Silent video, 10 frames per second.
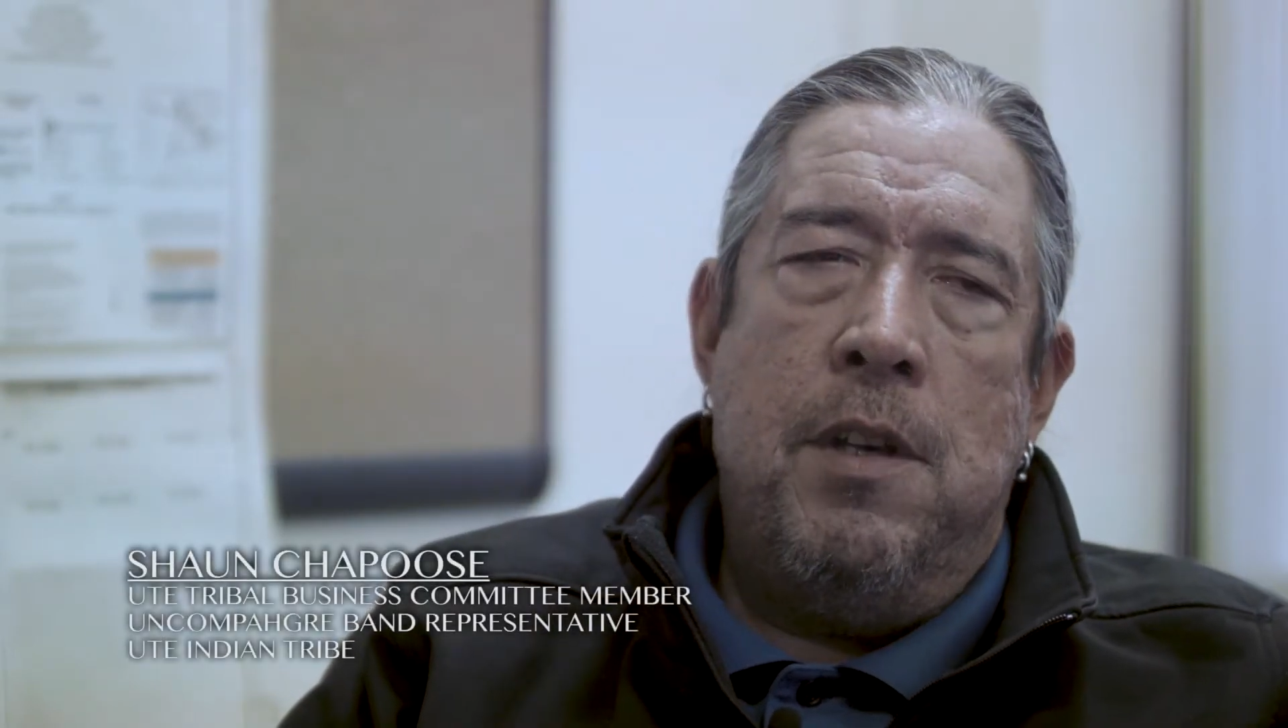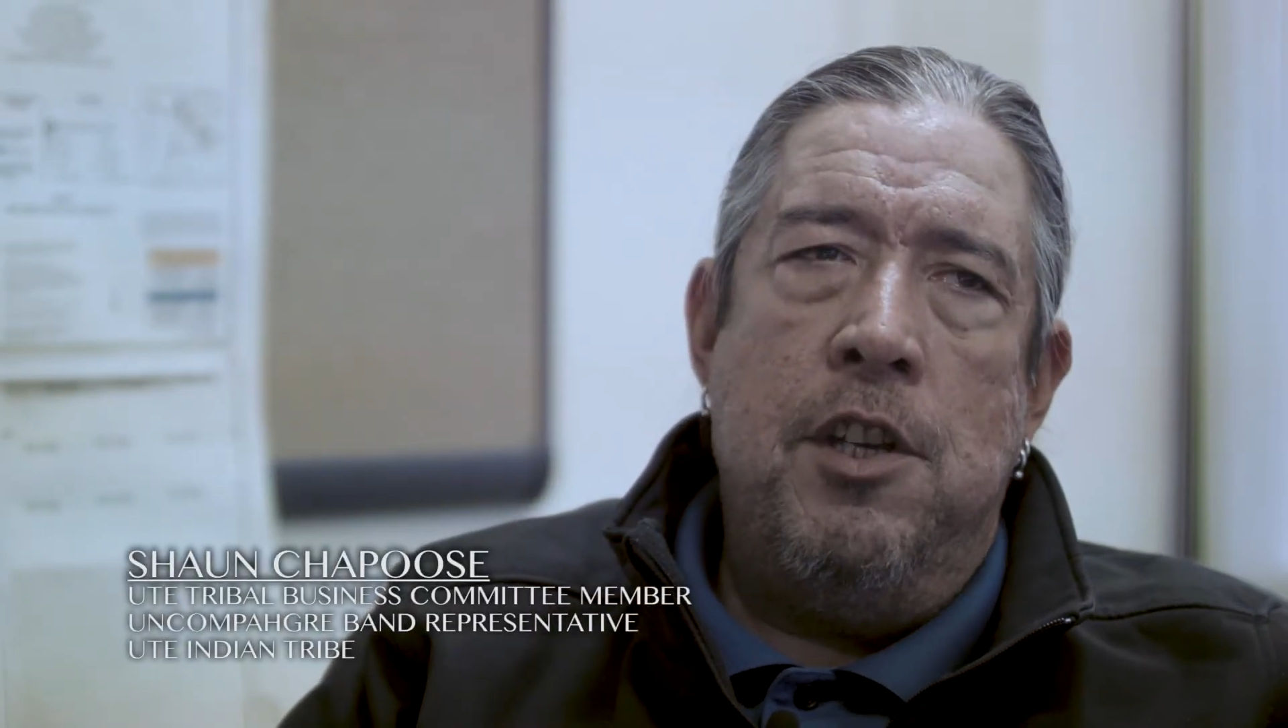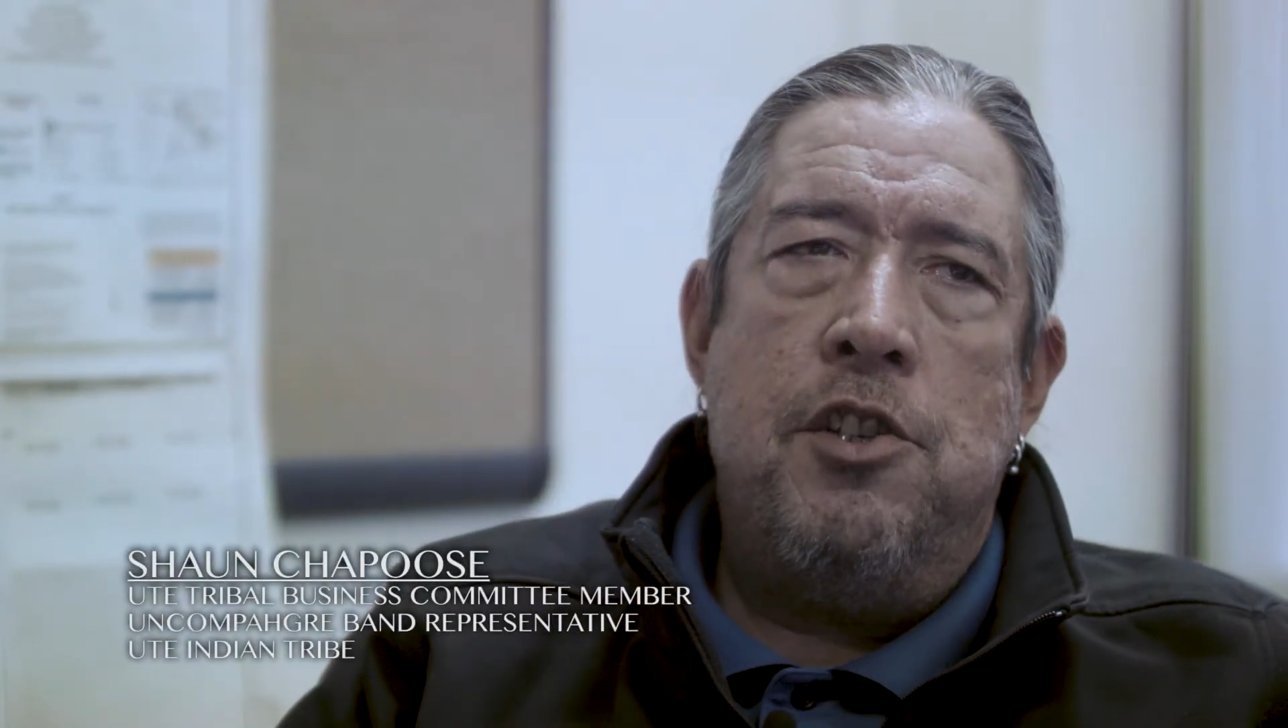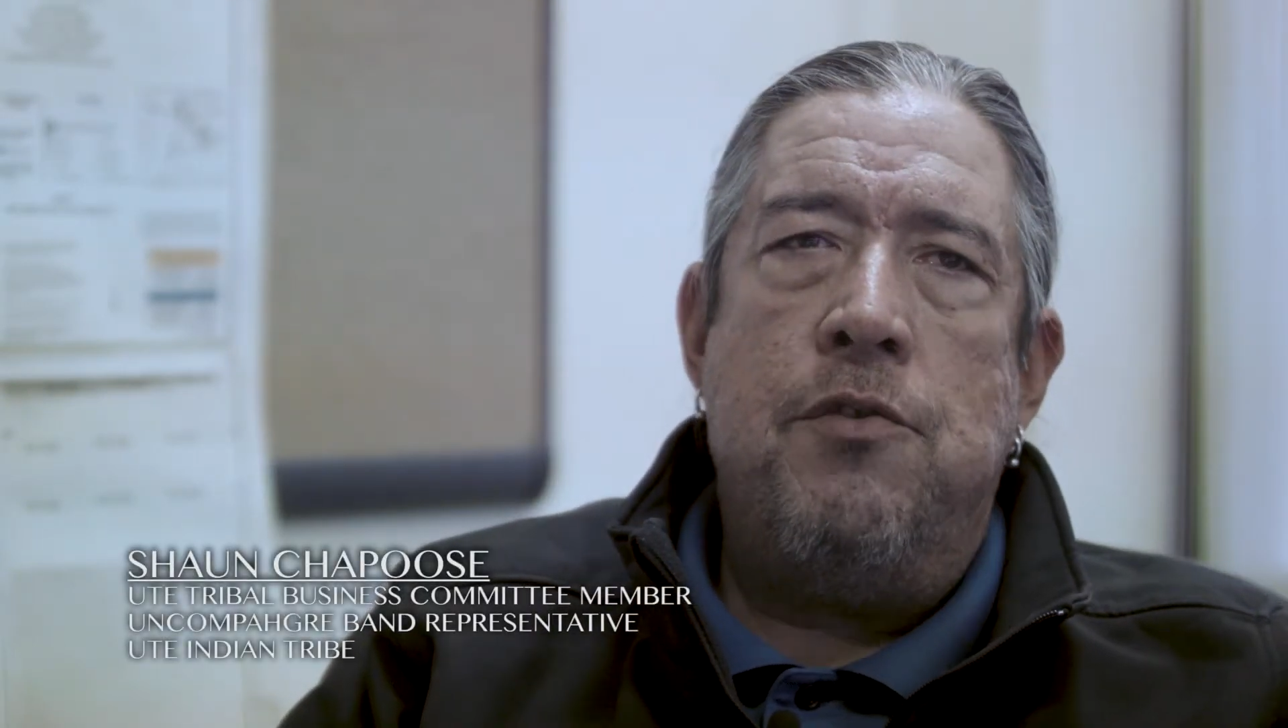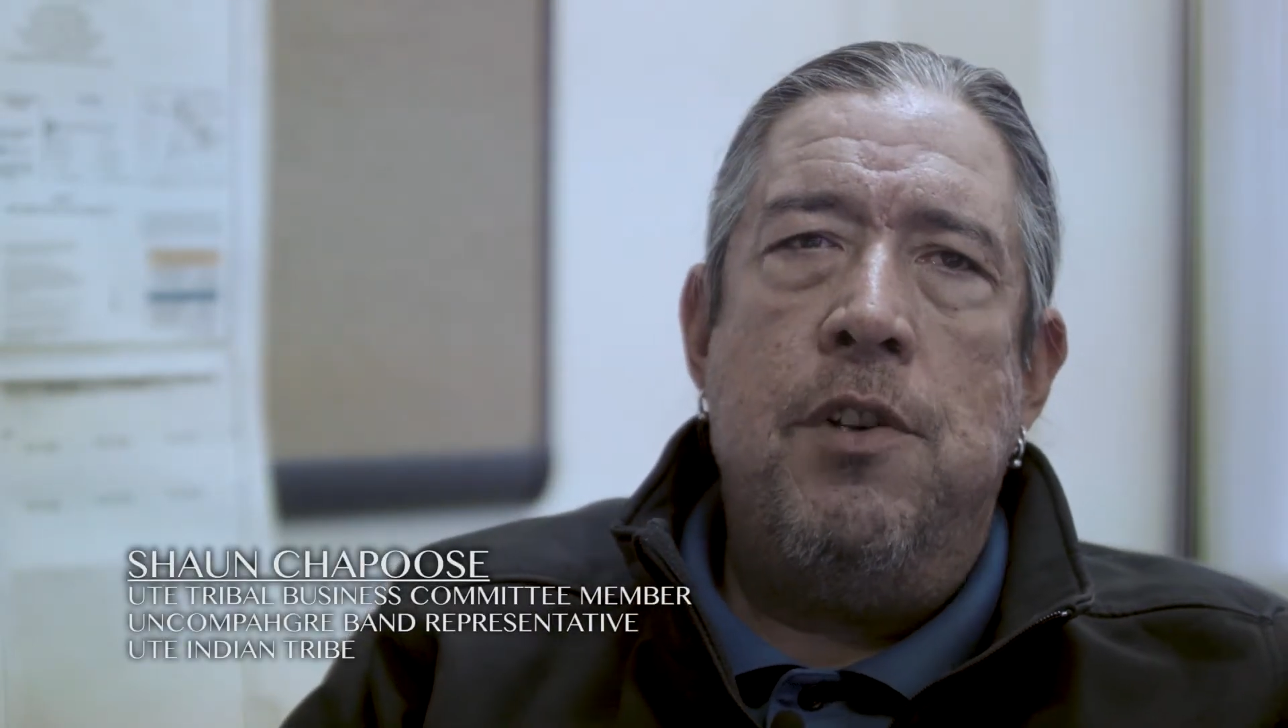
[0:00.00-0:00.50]

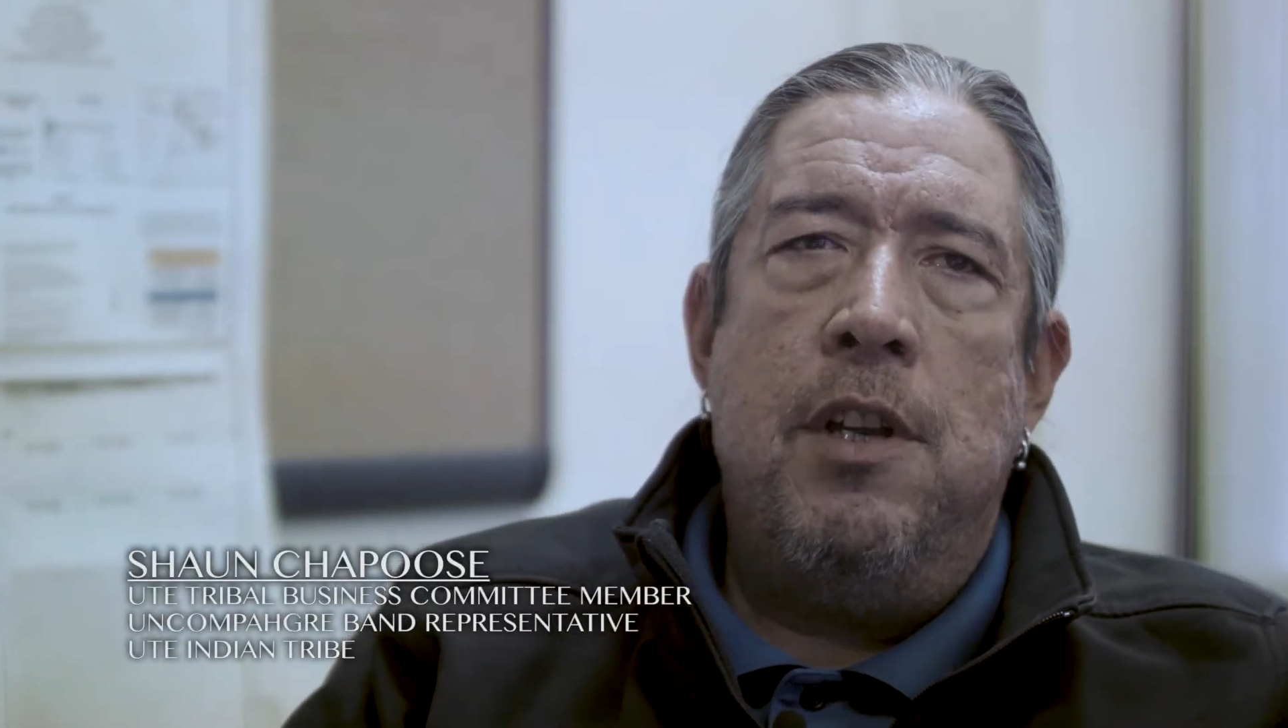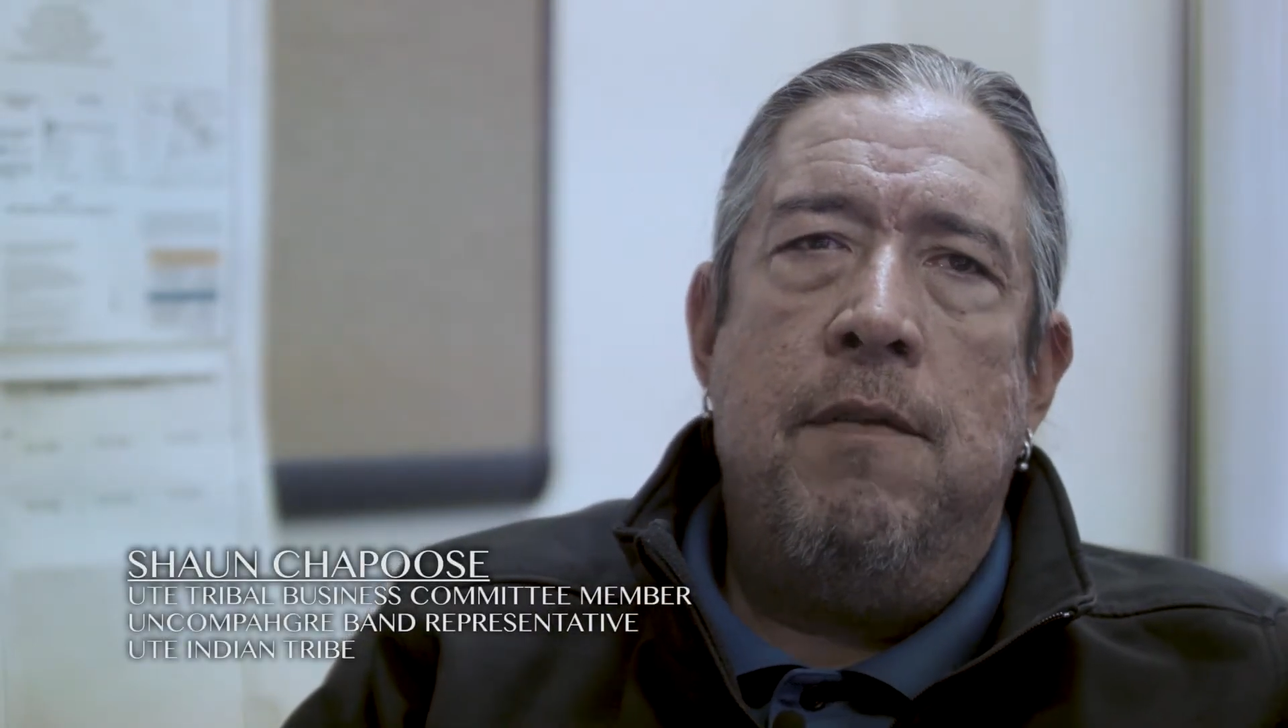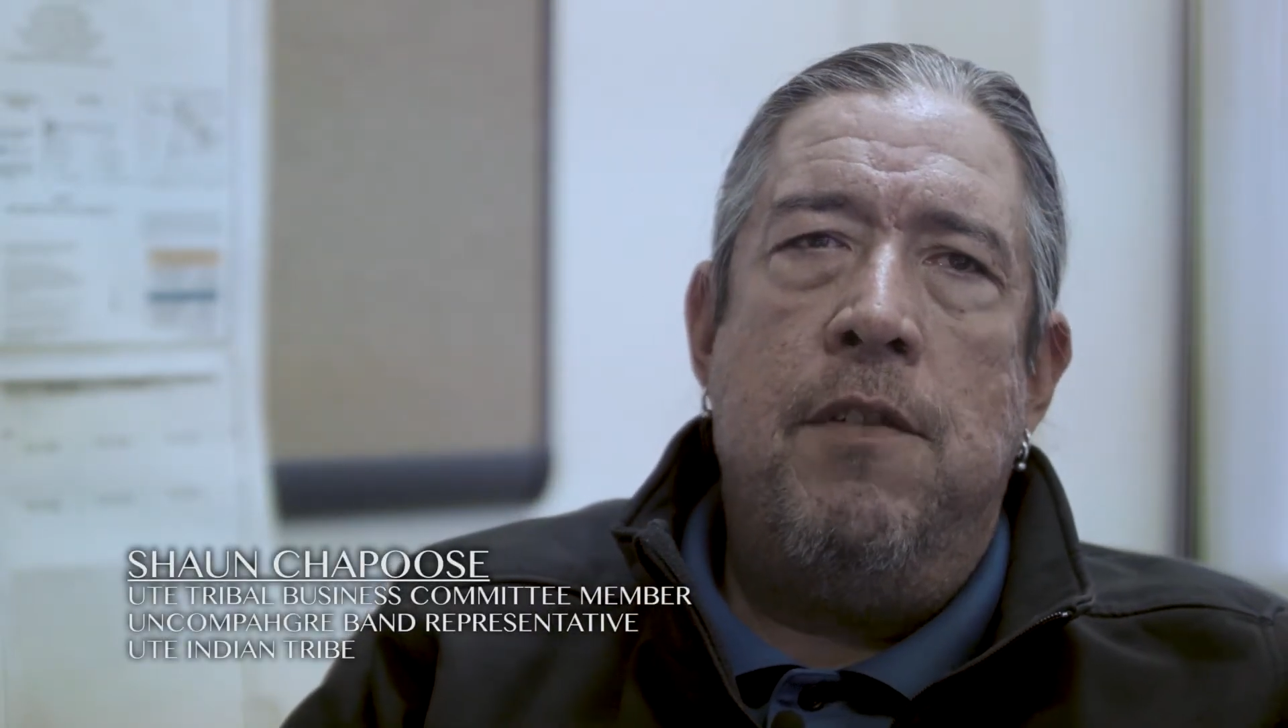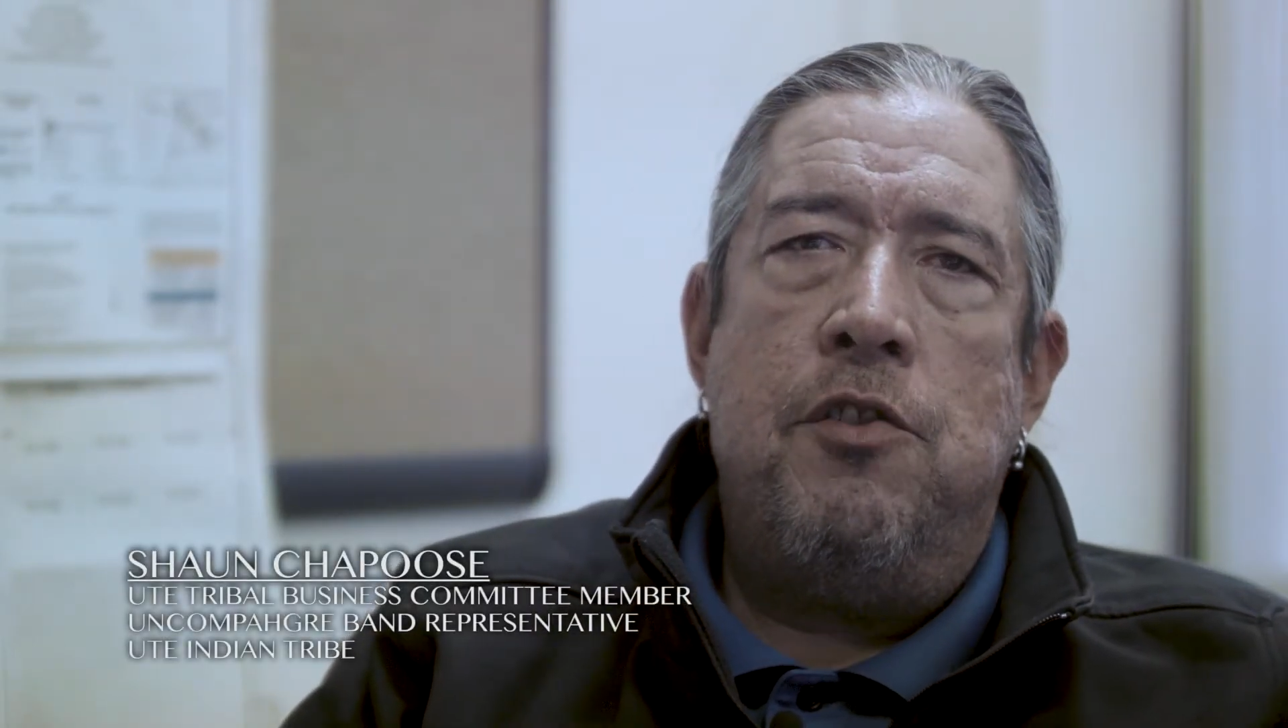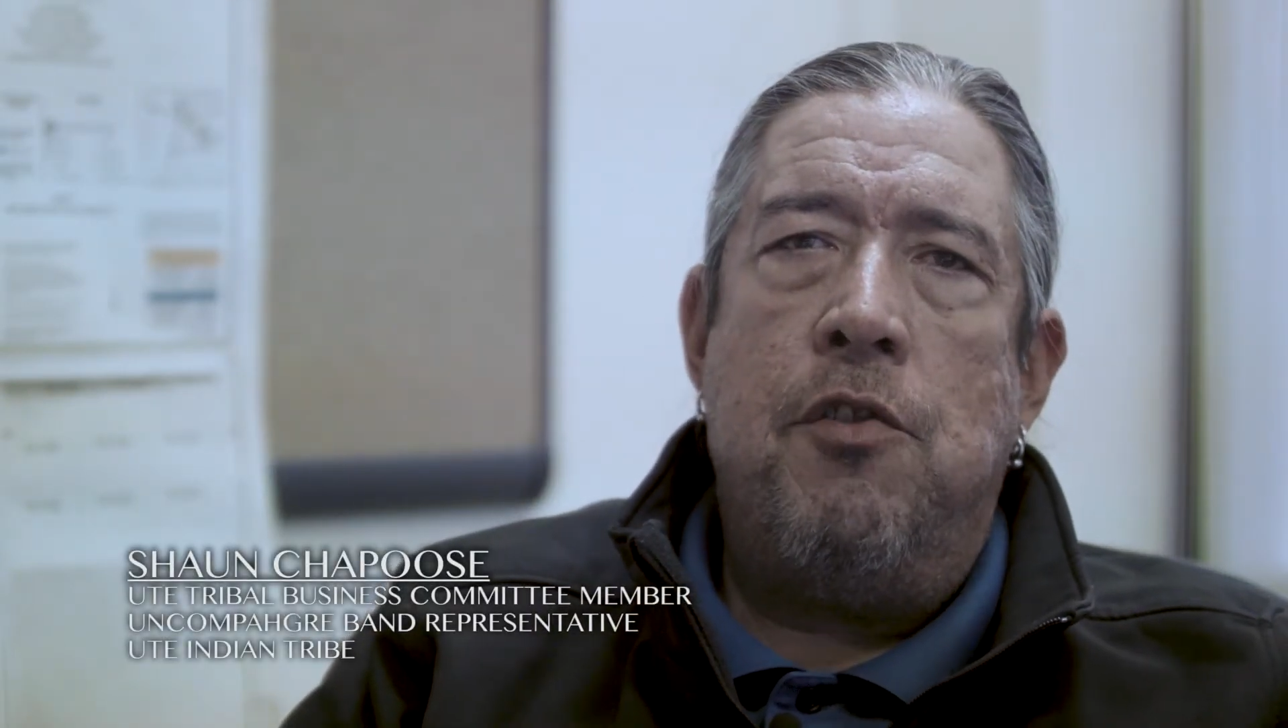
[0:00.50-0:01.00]
history of the